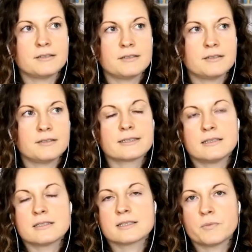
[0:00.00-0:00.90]
The fact
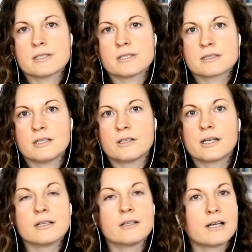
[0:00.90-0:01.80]
that someone's
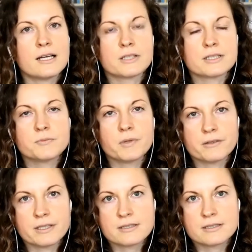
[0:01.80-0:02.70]
earlier life
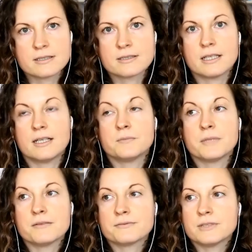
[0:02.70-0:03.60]
experiences,
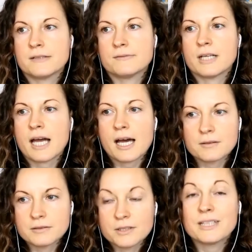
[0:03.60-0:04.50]
um, if they've
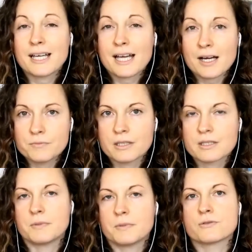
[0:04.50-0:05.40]
had, if they have
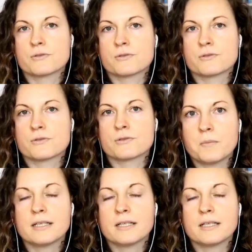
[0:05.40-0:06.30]
been exposed to
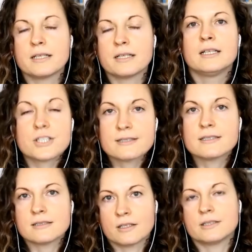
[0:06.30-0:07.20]
trauma,
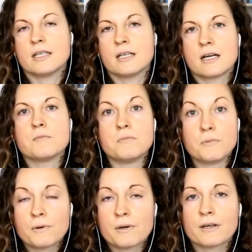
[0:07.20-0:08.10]
chances are they are
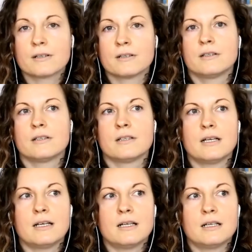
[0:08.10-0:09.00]
more
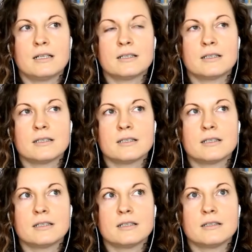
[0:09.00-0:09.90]
uh,
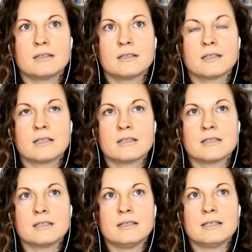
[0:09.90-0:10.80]

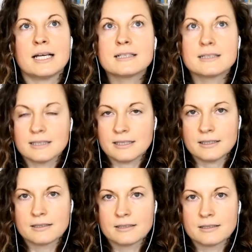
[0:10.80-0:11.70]
uh,
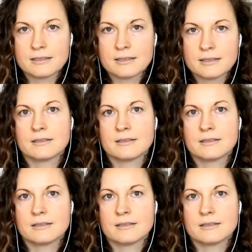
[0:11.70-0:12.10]
likely